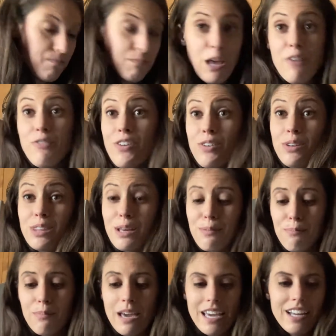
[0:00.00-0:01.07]
Have fun with
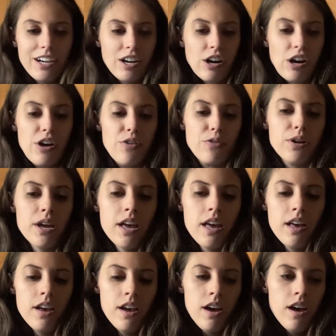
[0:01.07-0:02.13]
it, make it your own.
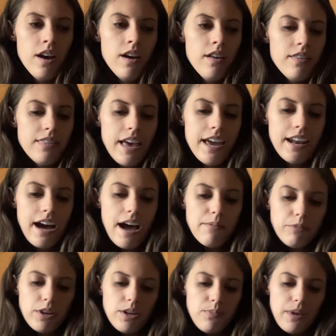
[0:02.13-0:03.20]
Then
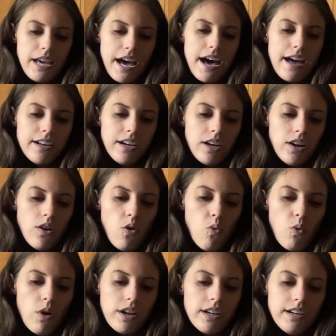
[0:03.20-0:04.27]
I'm going to be adding
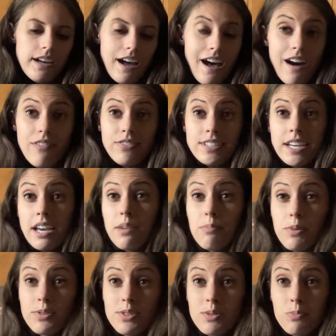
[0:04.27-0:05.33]
1.5
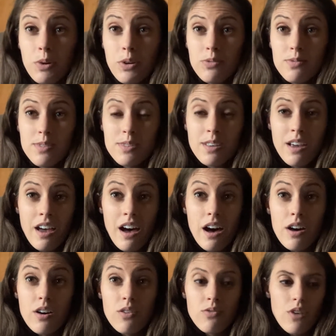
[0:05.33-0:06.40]
tablespoons
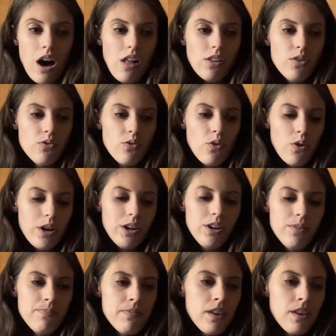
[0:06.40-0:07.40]
of olive oil.